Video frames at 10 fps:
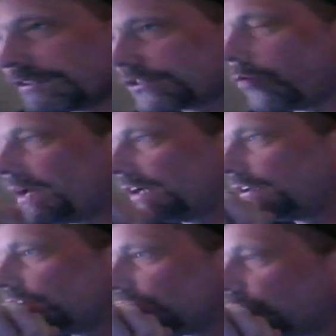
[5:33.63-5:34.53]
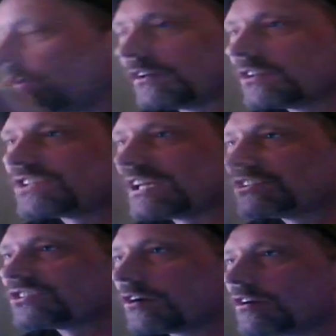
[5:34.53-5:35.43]
go back to the 20, because they
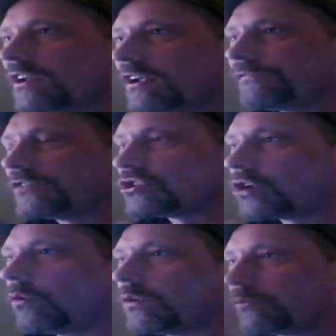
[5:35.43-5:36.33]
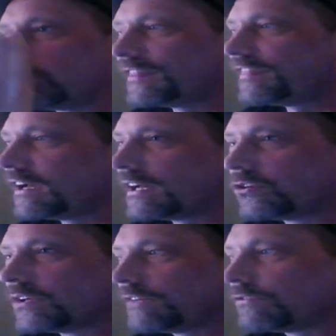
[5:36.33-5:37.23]
started off the show with one thing I
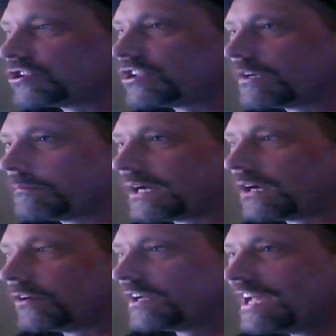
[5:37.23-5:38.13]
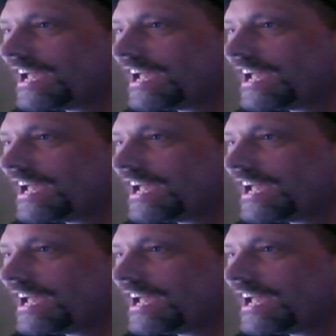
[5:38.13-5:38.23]
don't give a shit about,